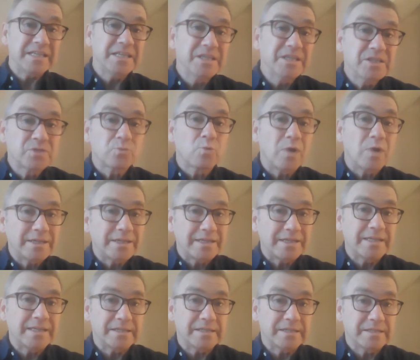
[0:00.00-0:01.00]
is what it
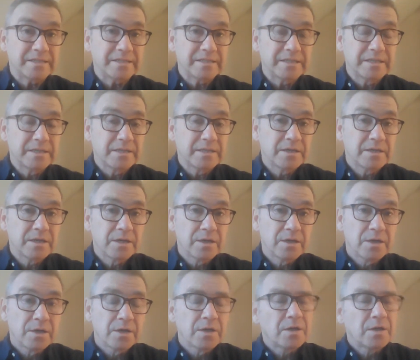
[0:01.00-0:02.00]
is.
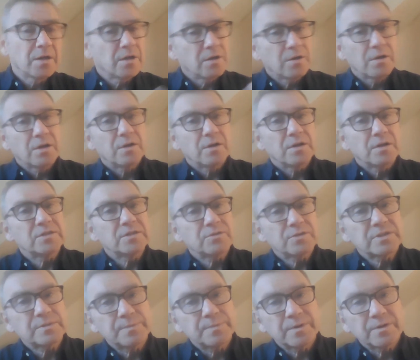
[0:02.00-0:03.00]
Right? So
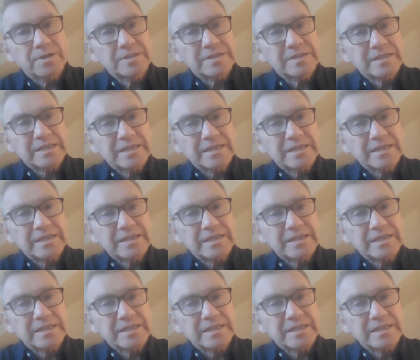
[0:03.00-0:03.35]
experience